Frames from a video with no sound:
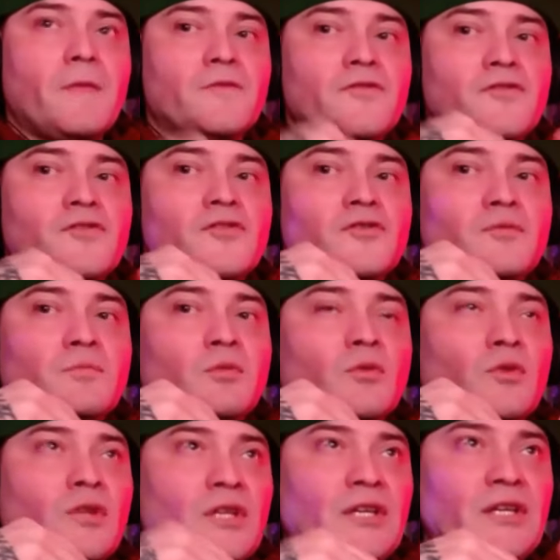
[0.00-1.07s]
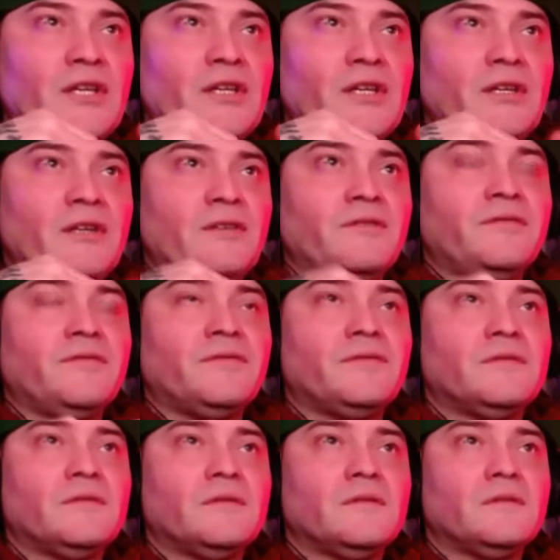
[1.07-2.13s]
You just believe
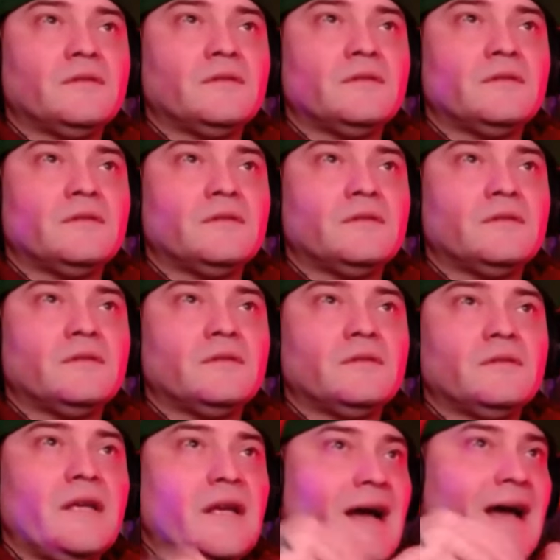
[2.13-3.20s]
in